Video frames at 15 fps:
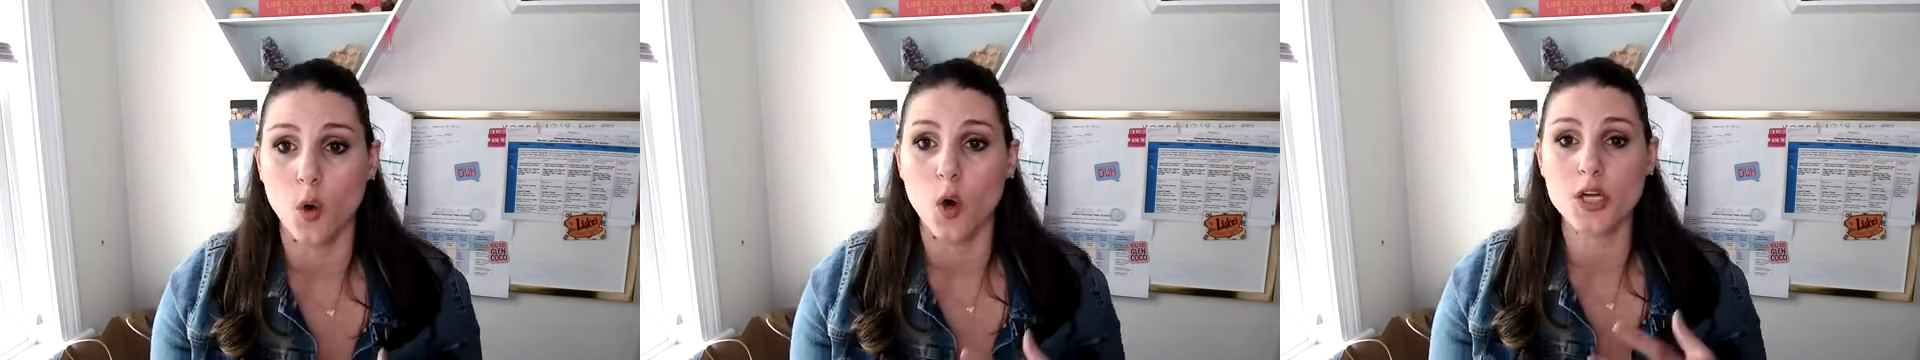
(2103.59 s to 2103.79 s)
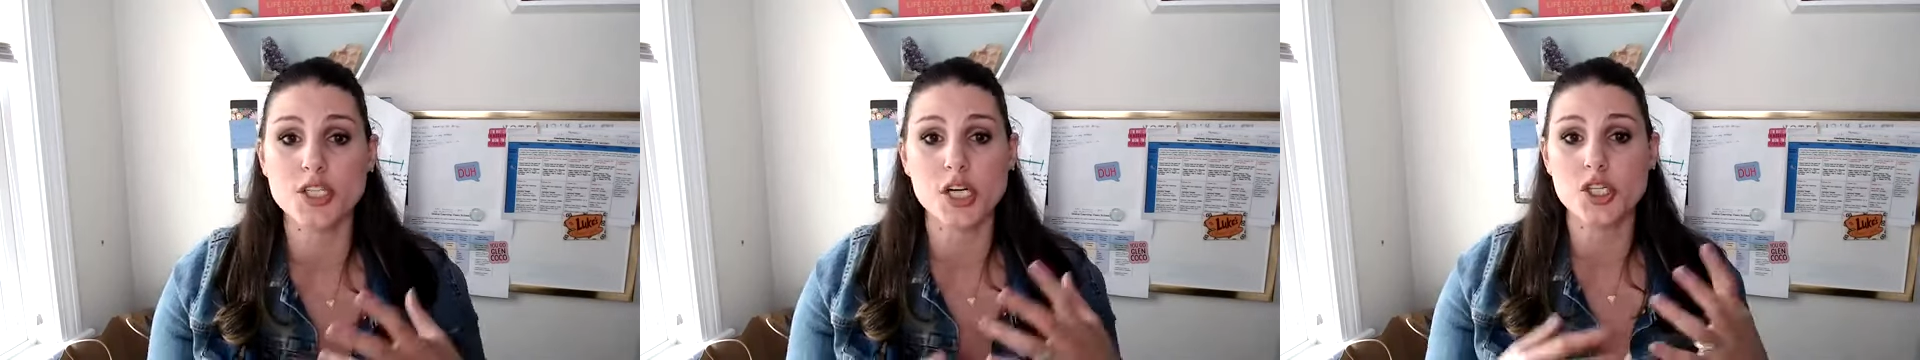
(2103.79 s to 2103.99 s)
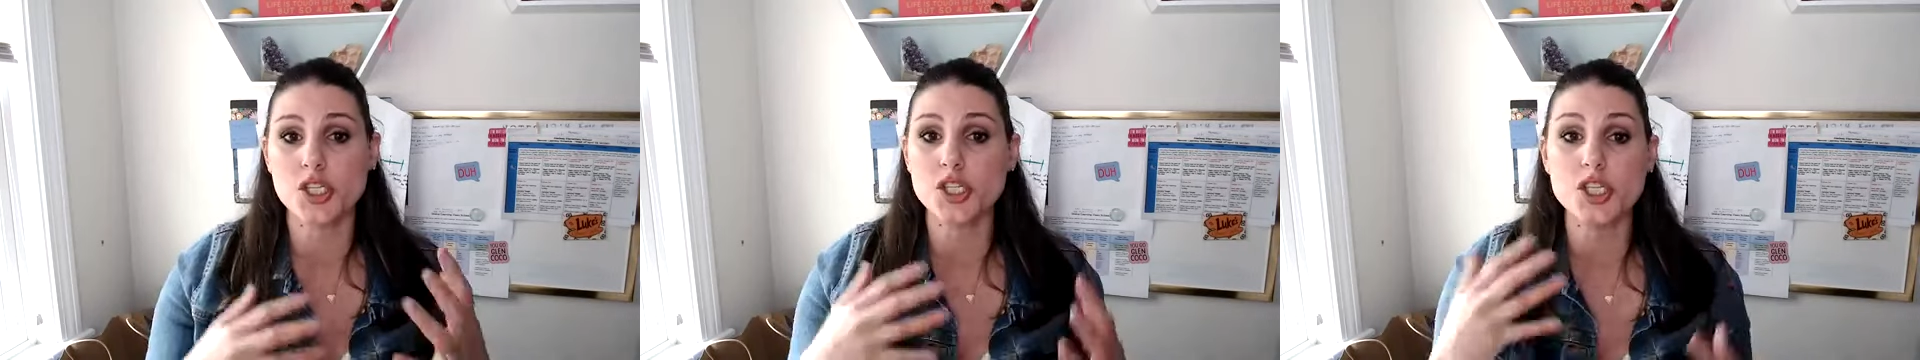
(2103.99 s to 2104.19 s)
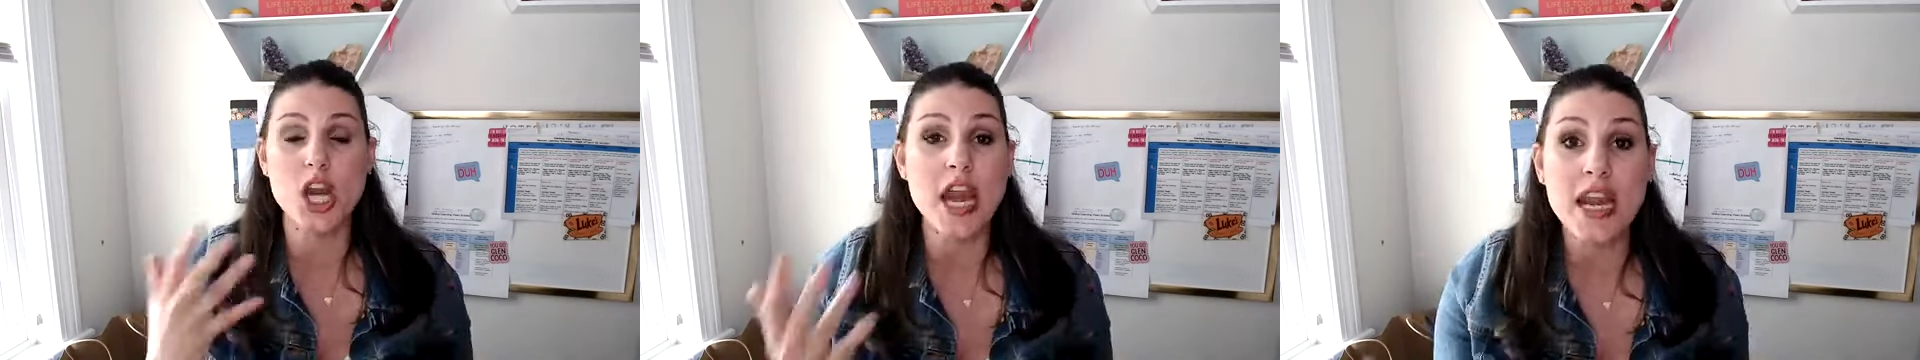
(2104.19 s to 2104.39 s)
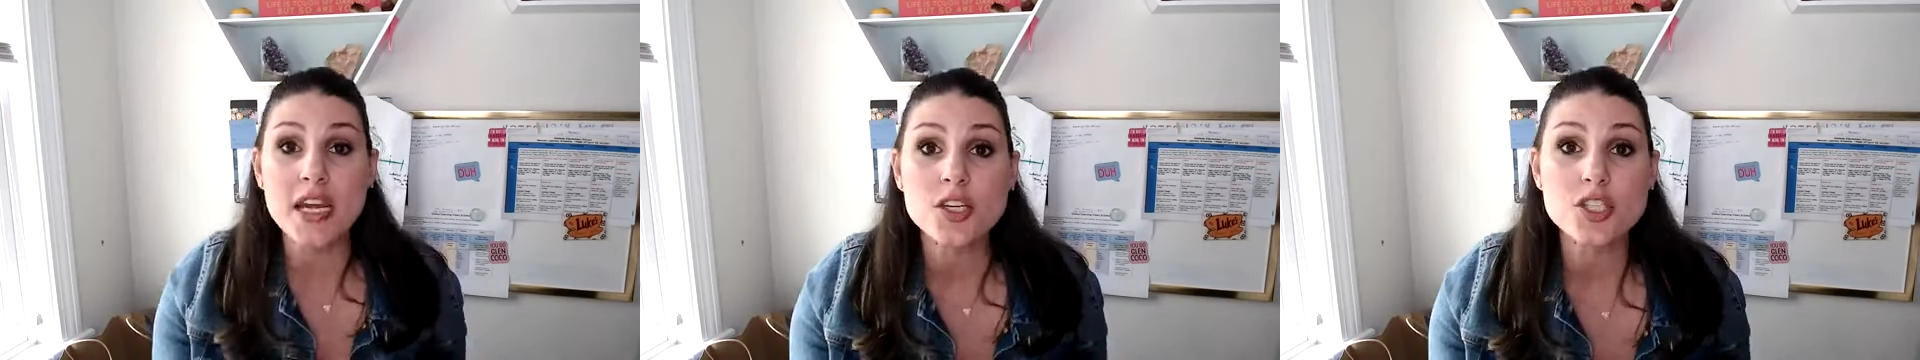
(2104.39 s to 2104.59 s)
or to
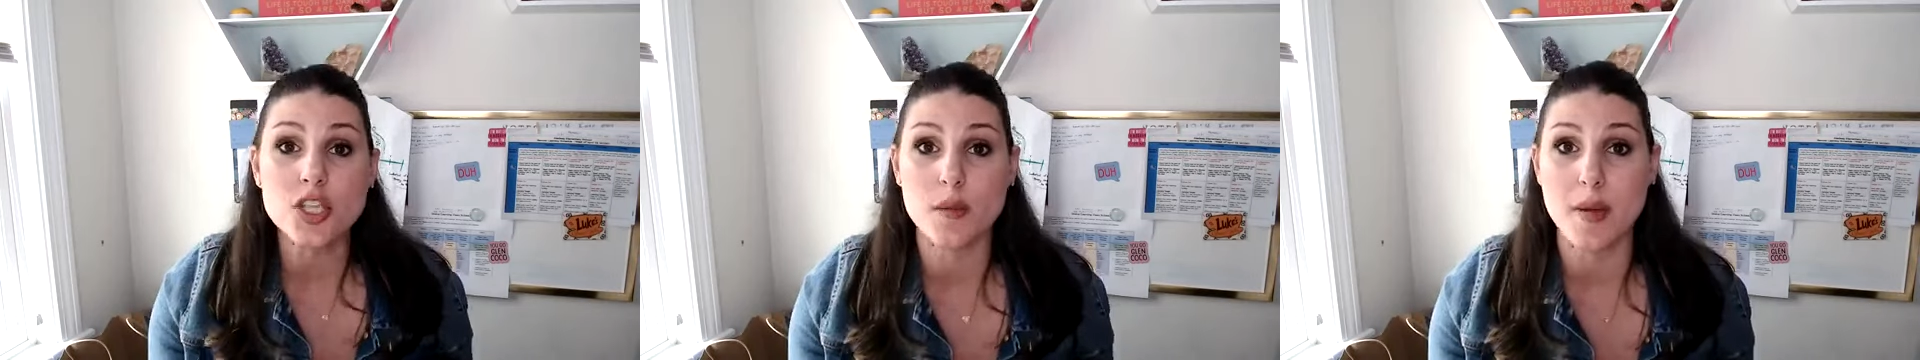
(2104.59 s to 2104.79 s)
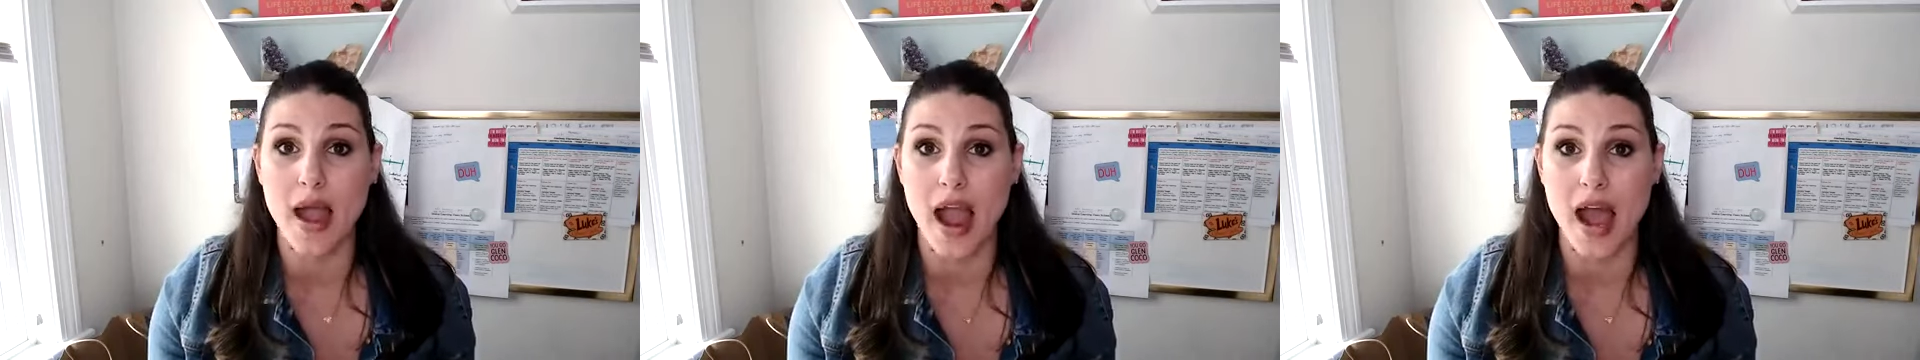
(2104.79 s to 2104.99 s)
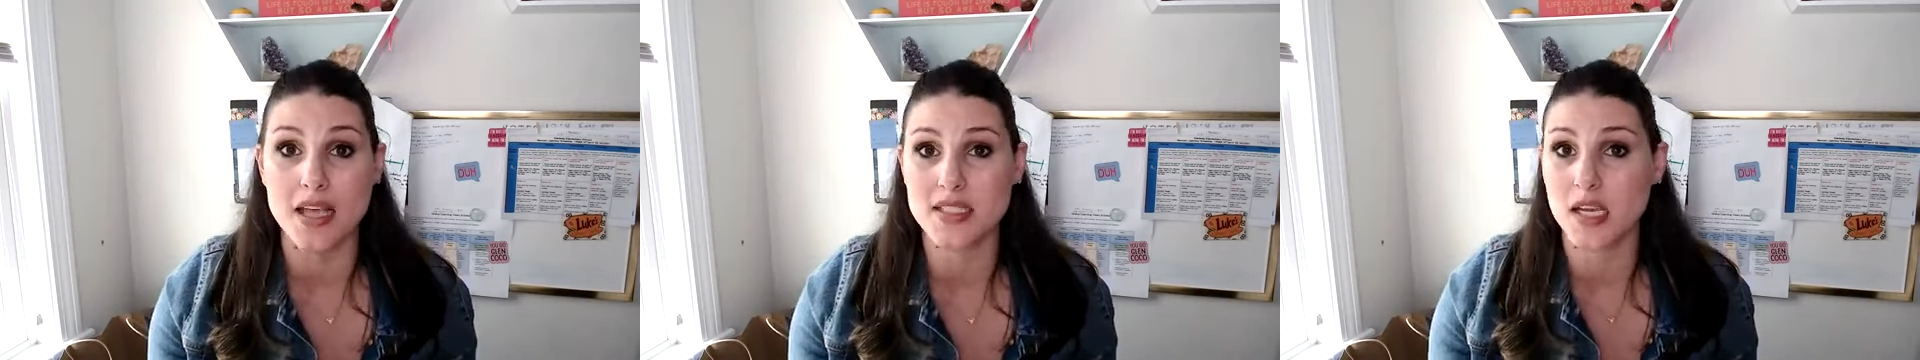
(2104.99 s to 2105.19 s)
change the past.